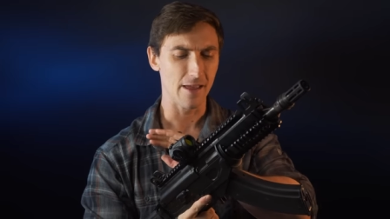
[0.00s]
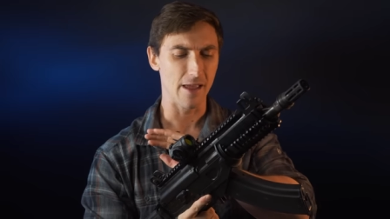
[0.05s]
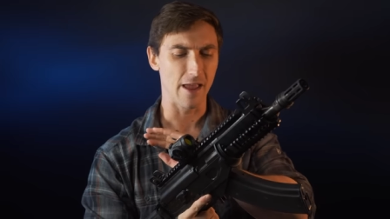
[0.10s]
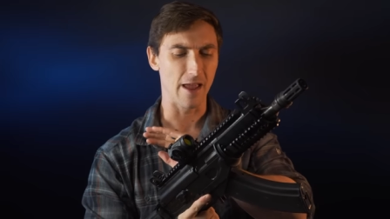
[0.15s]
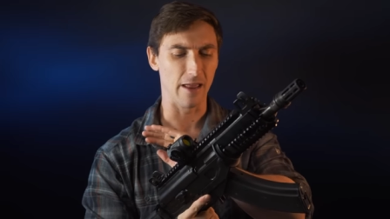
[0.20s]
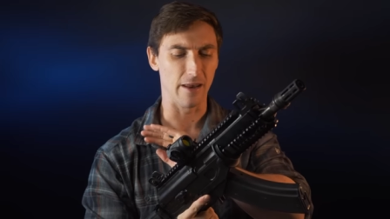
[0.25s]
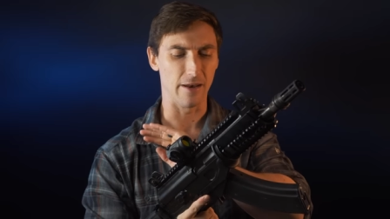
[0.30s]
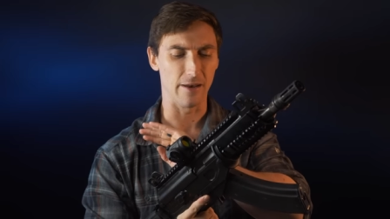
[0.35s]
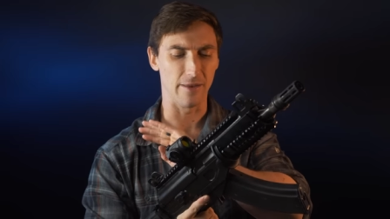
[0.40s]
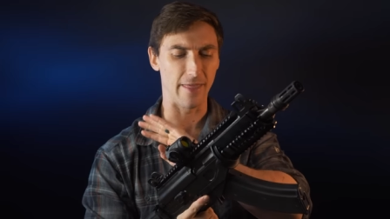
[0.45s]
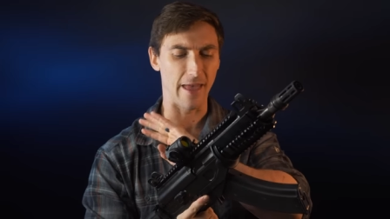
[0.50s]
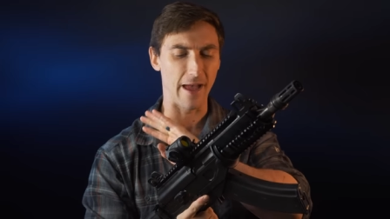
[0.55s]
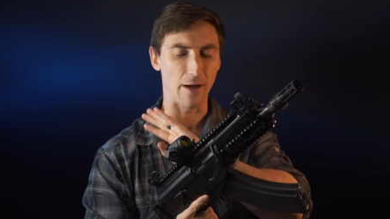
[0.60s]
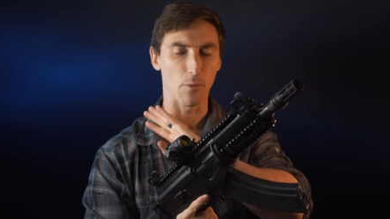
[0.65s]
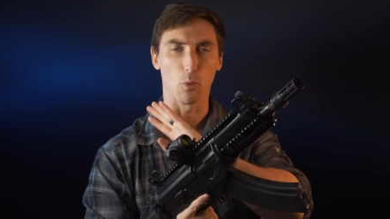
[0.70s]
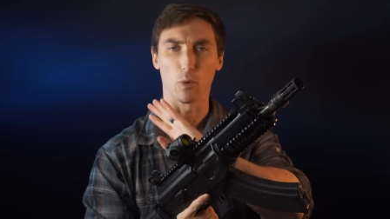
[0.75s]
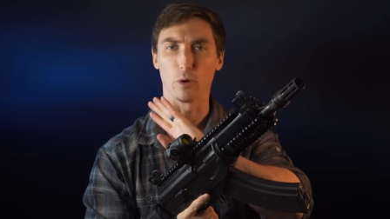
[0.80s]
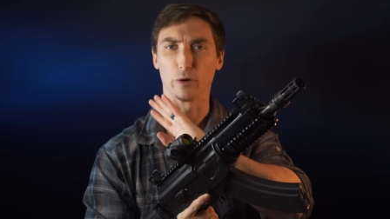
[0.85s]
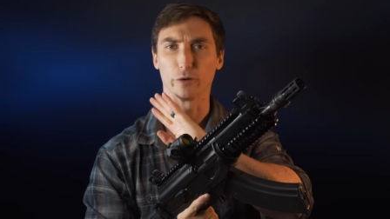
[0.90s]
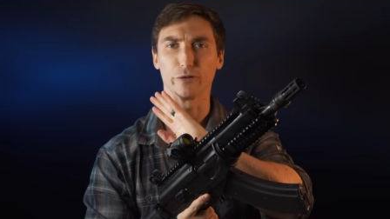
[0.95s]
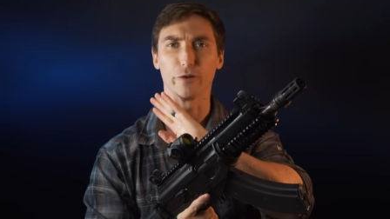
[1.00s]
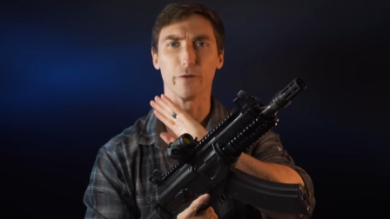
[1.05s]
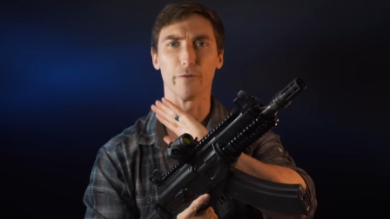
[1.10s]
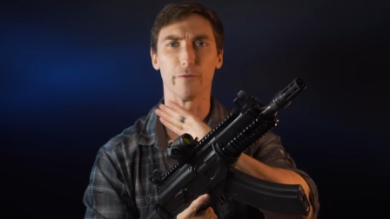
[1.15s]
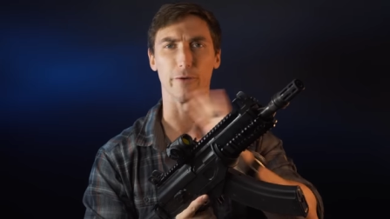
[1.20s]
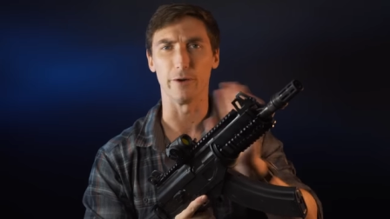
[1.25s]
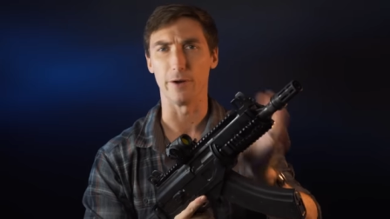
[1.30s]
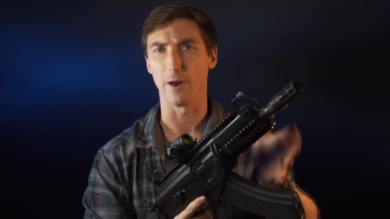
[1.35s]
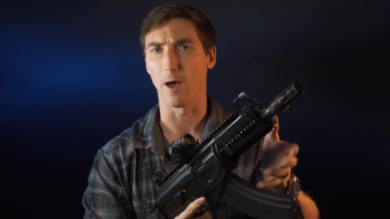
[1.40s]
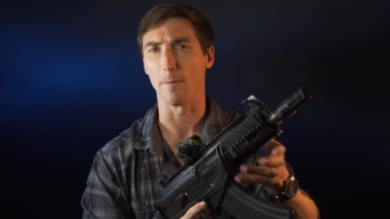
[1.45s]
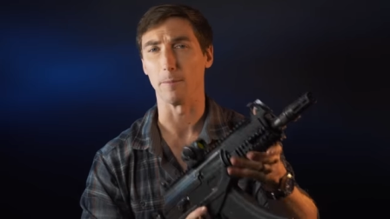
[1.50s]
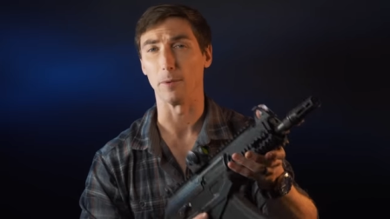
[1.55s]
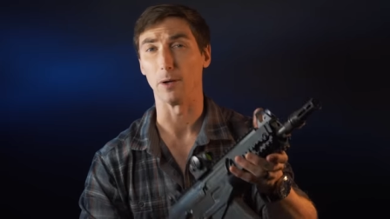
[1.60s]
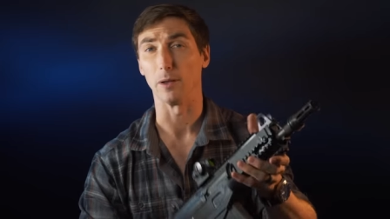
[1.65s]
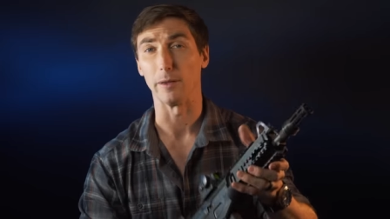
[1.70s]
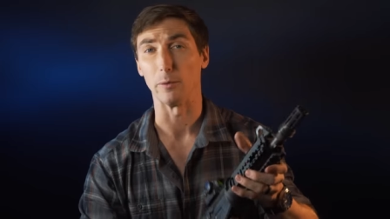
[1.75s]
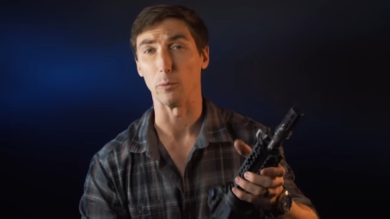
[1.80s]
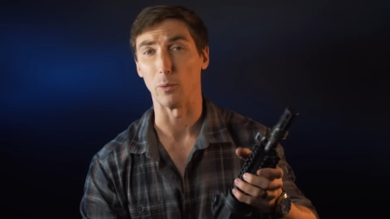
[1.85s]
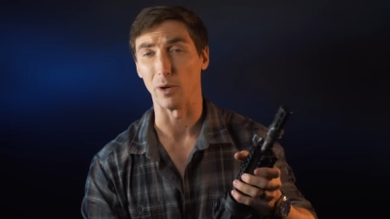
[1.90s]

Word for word: and that works phenomenally